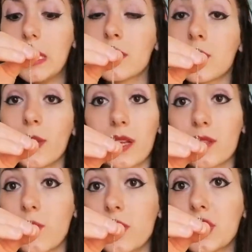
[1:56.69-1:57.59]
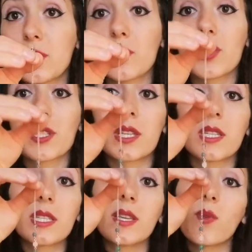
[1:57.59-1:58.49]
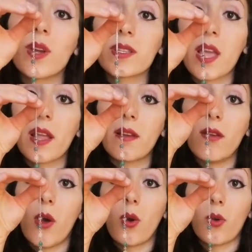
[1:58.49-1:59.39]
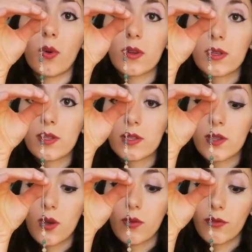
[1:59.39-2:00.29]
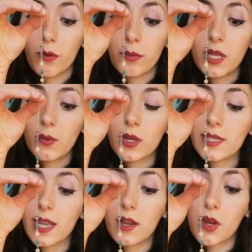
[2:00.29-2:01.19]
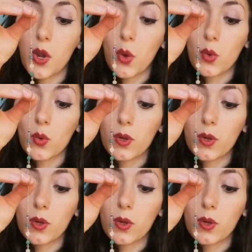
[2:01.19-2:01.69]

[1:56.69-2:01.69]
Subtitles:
So next question, we're just going to see, what is a no? So for me, what is a no?